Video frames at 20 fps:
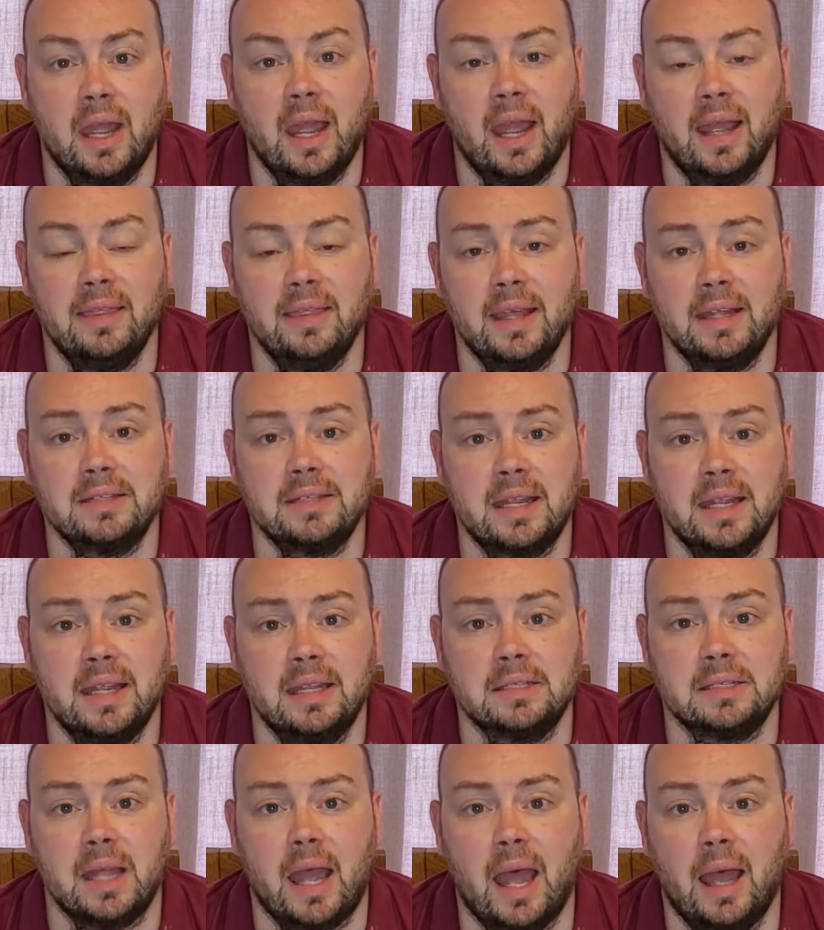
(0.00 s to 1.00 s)
In this
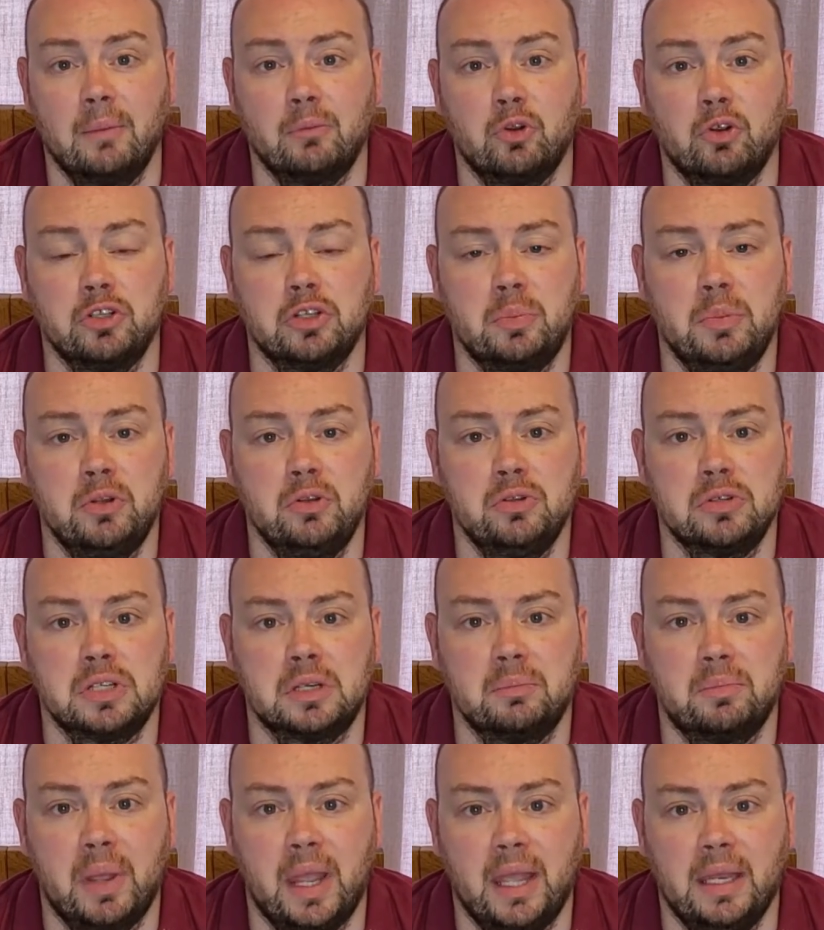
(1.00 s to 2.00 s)
case, I'm going to be
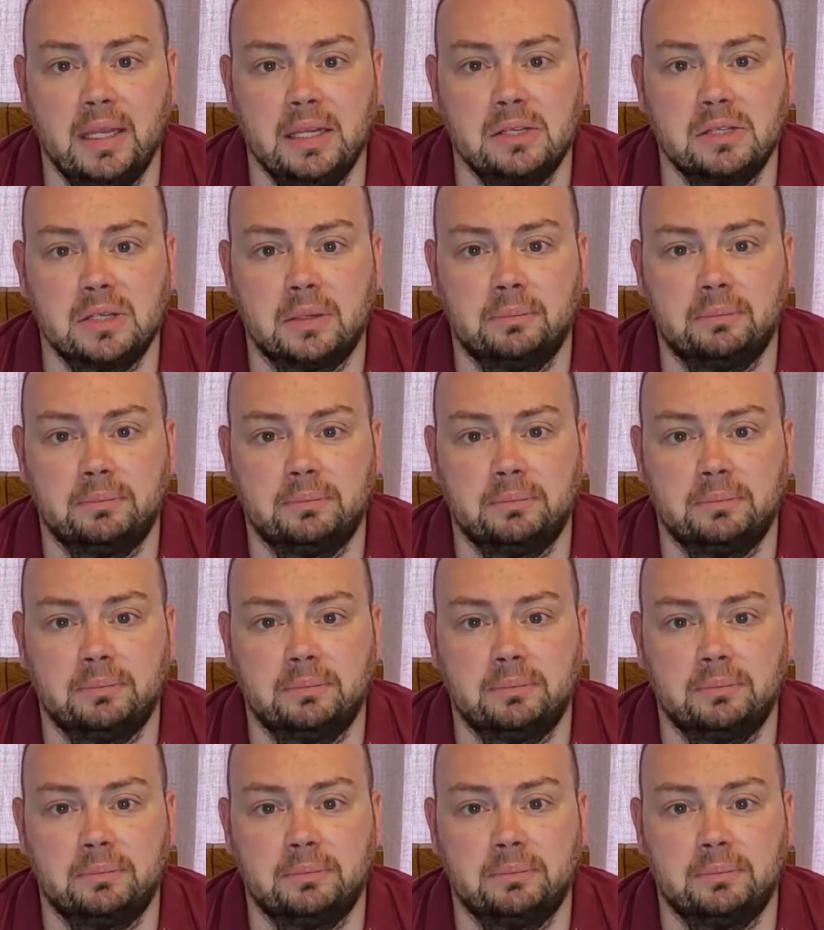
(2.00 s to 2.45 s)
using pennies.